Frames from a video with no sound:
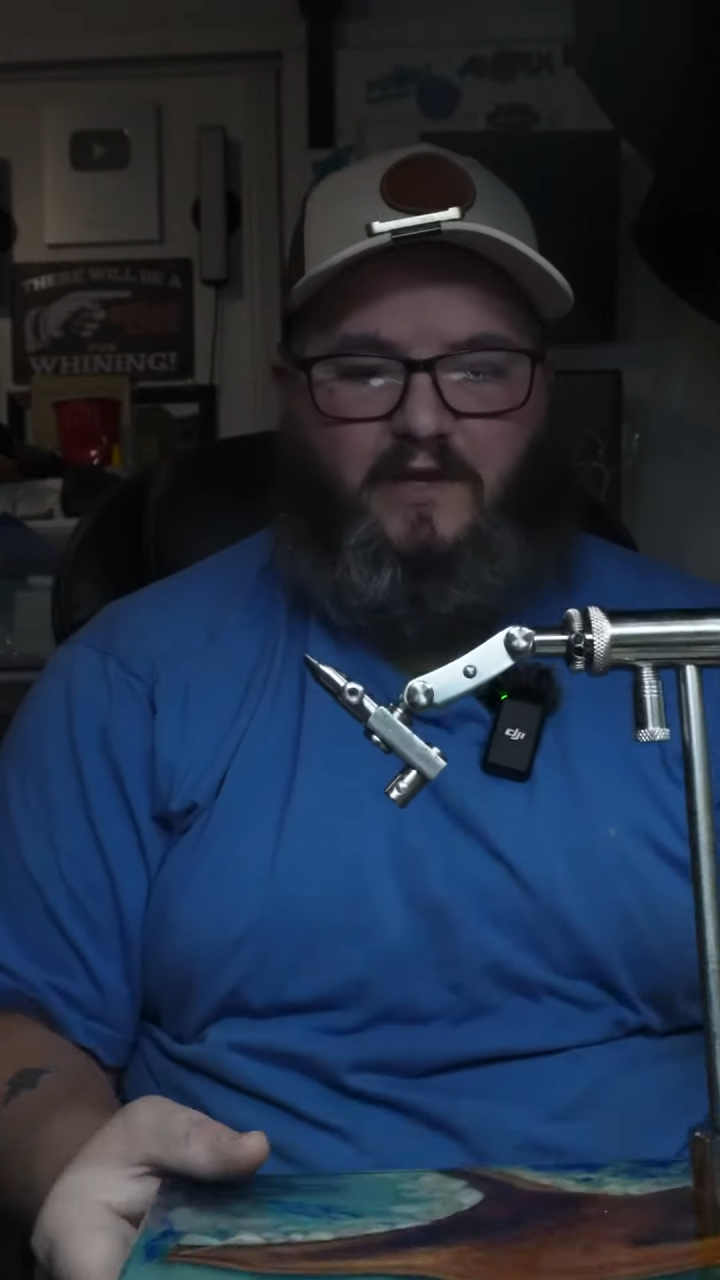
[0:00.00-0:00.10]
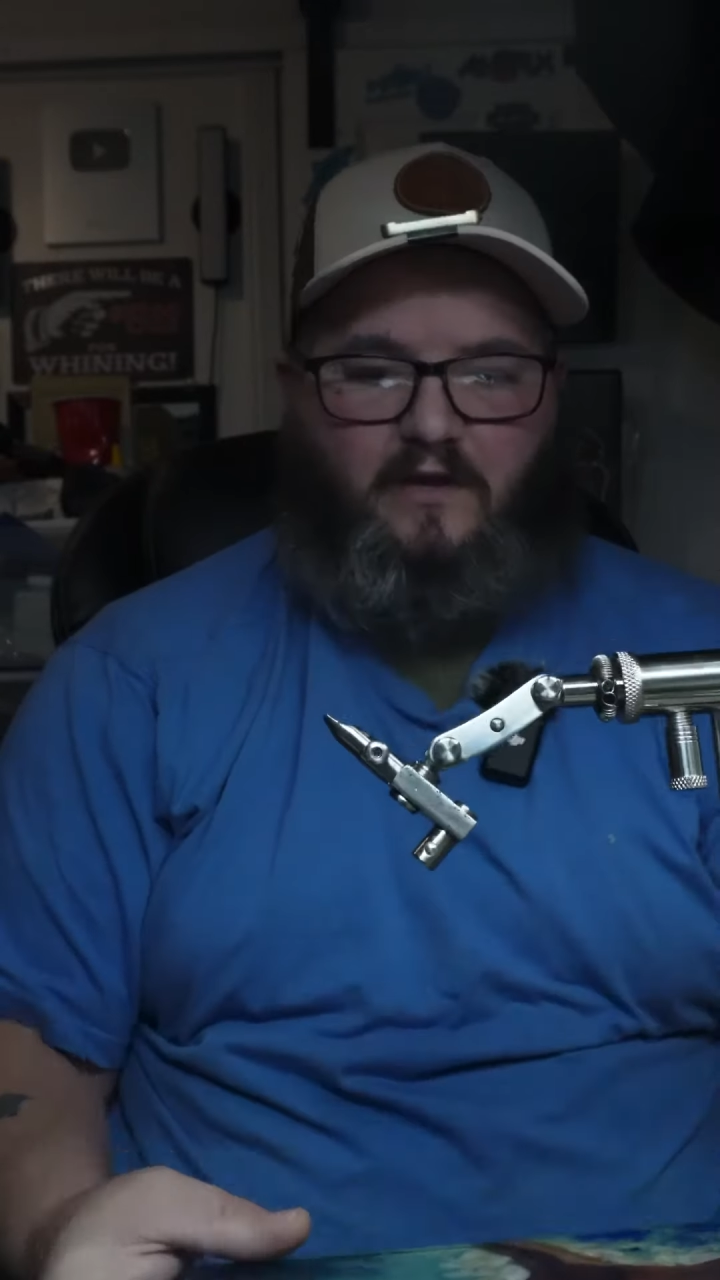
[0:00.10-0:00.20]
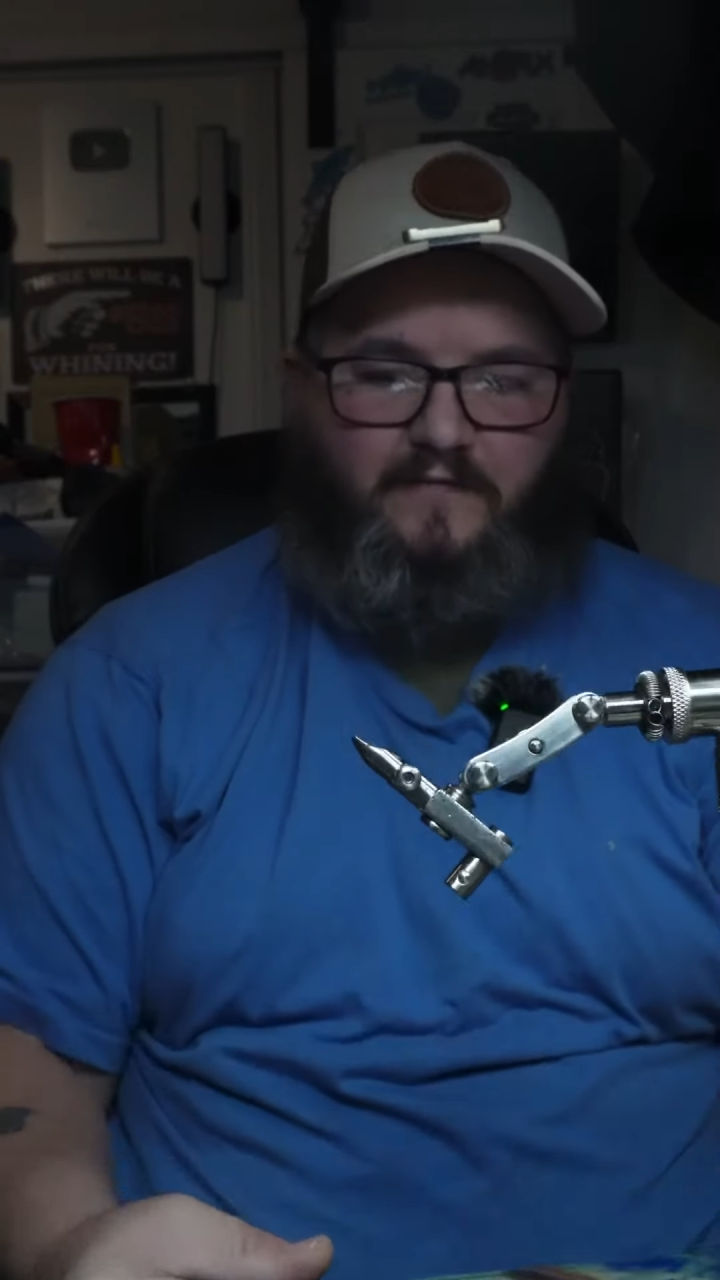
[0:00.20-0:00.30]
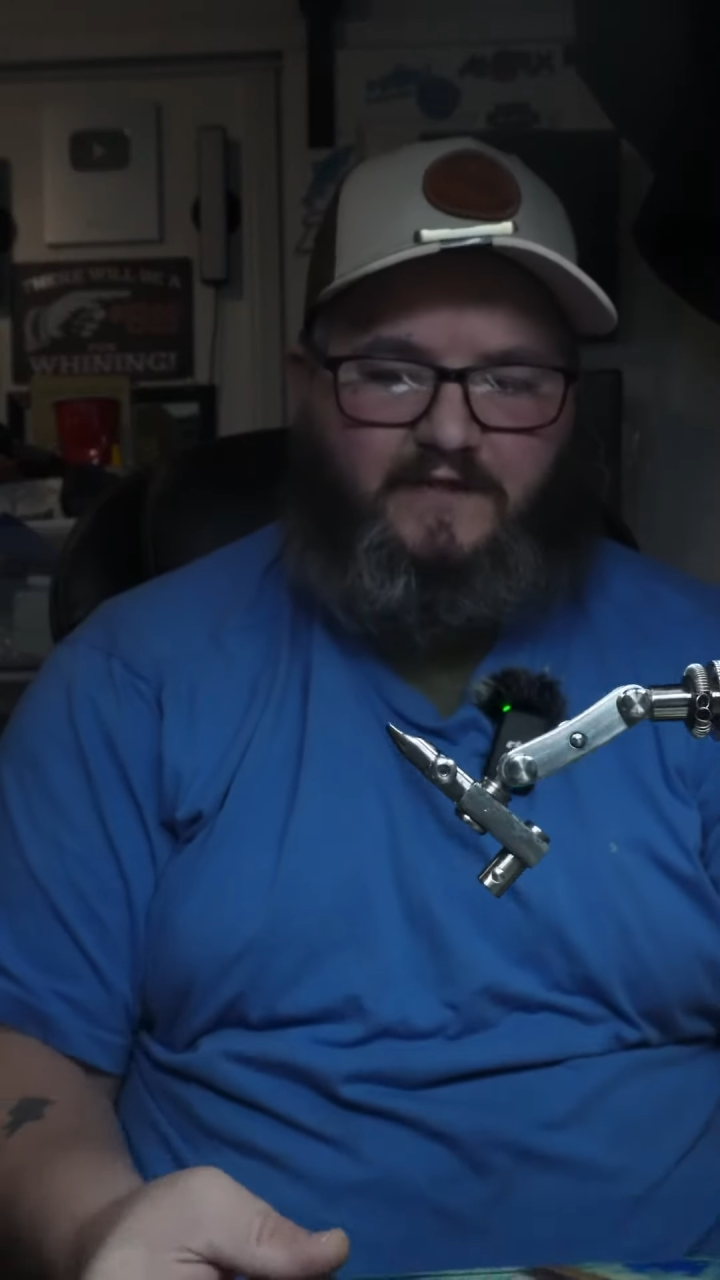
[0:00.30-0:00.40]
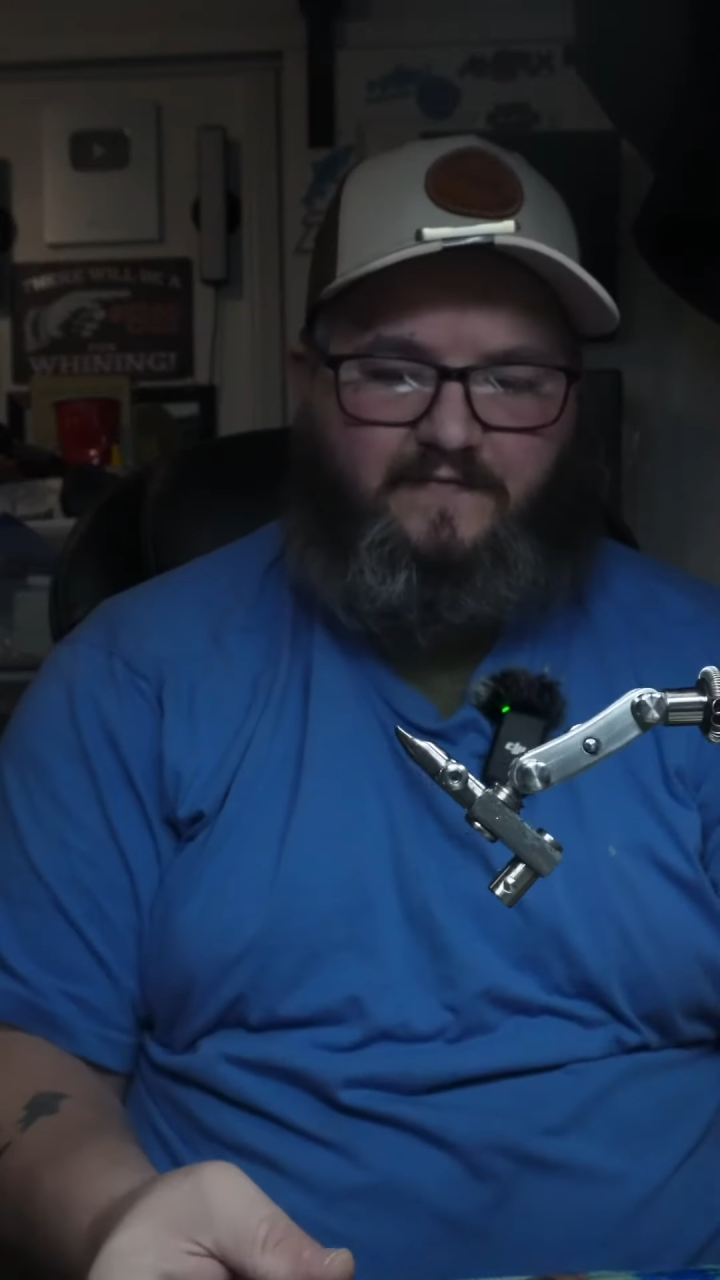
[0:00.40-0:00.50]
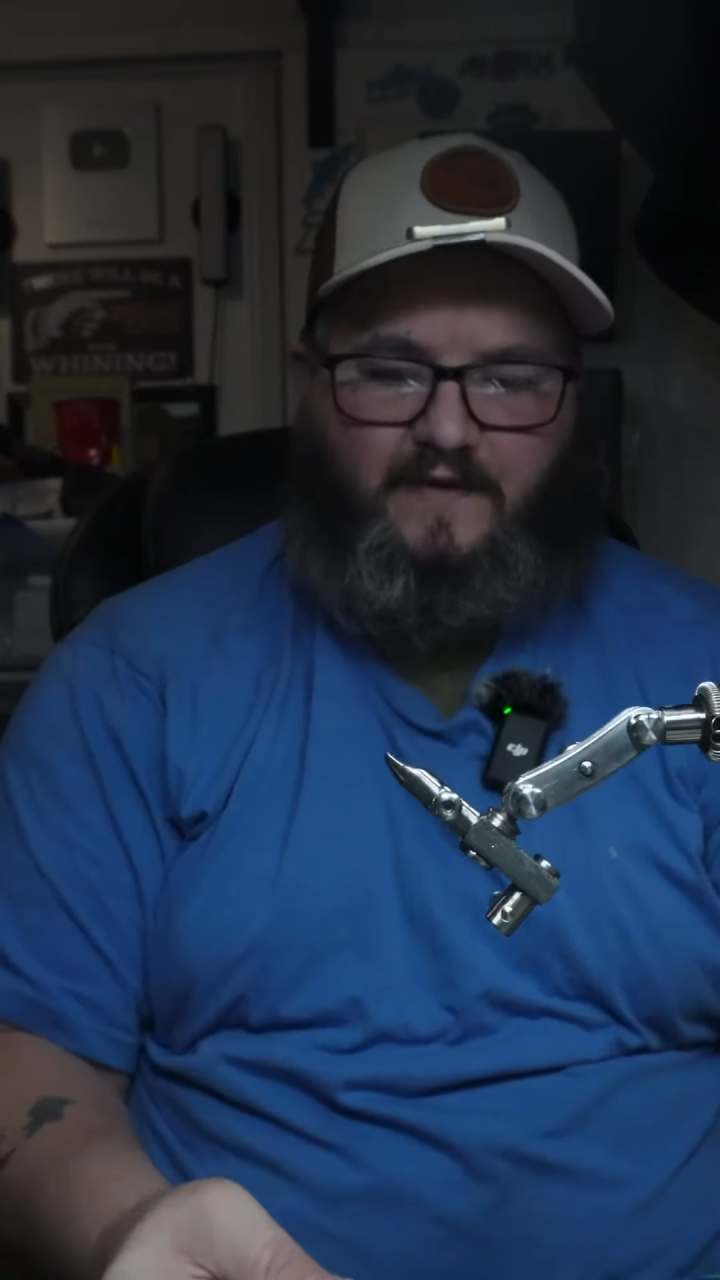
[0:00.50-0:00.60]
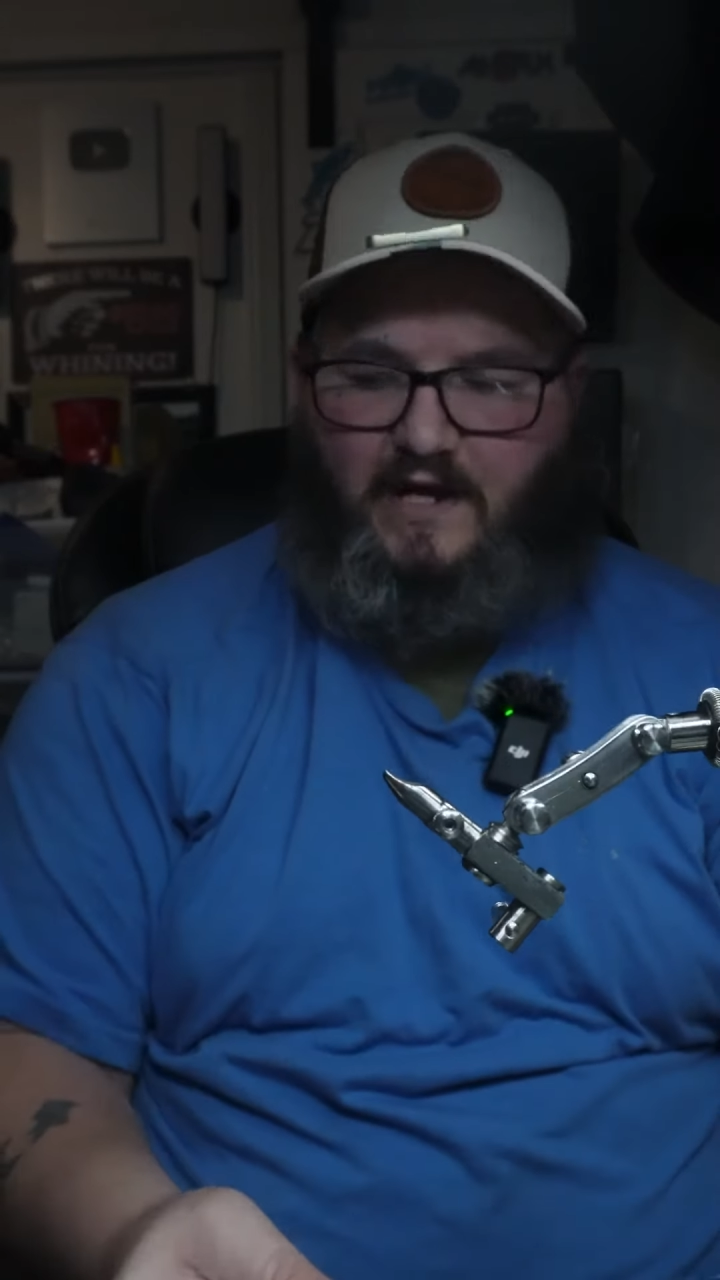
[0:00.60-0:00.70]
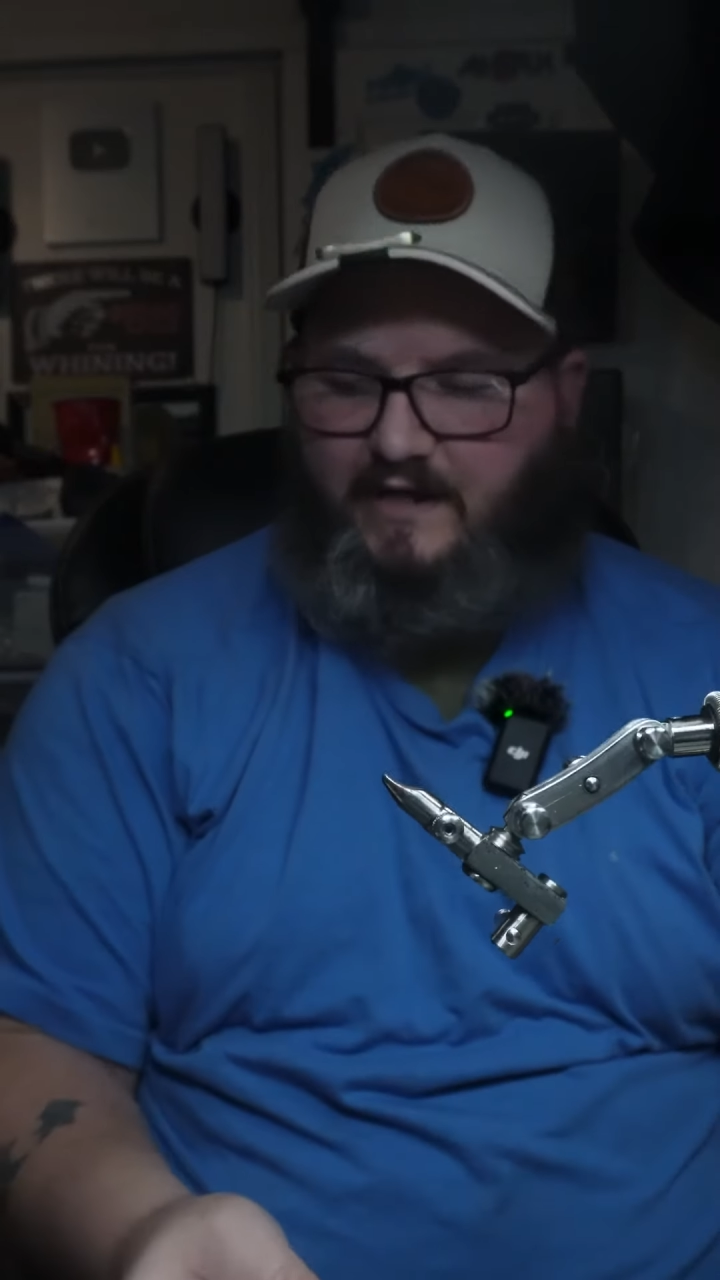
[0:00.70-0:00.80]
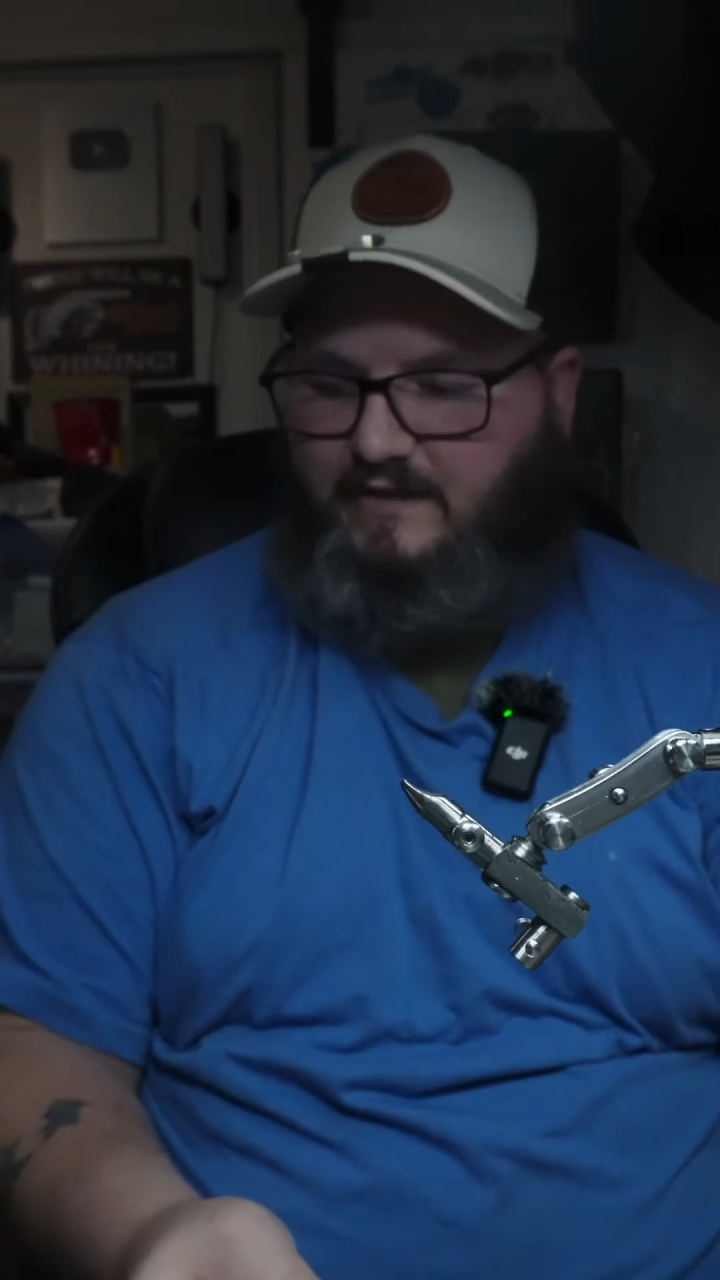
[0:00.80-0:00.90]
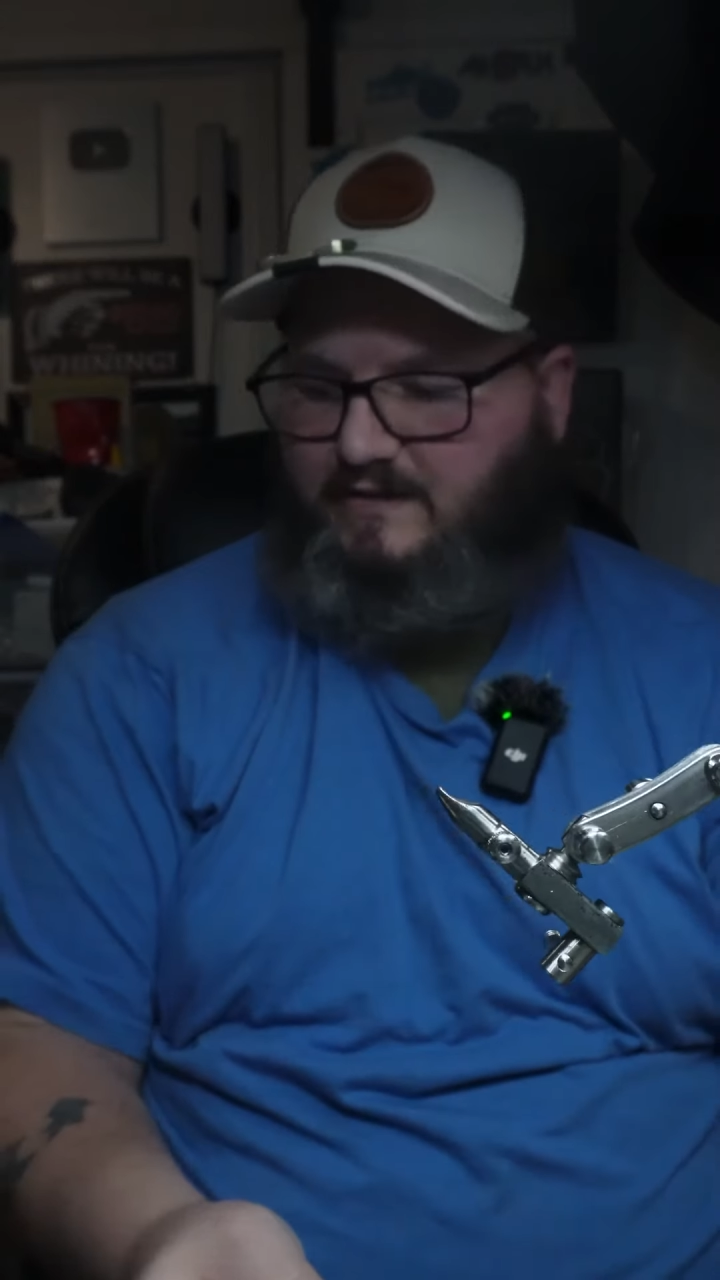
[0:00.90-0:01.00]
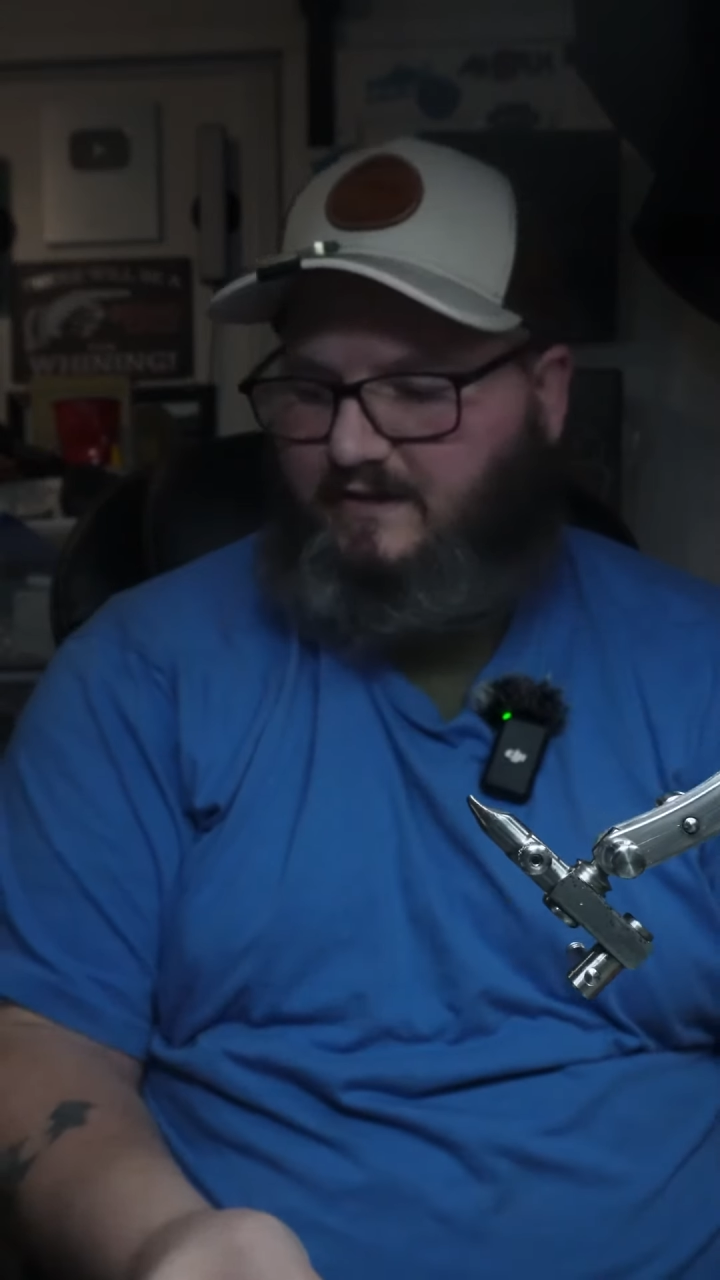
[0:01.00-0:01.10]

of this vise.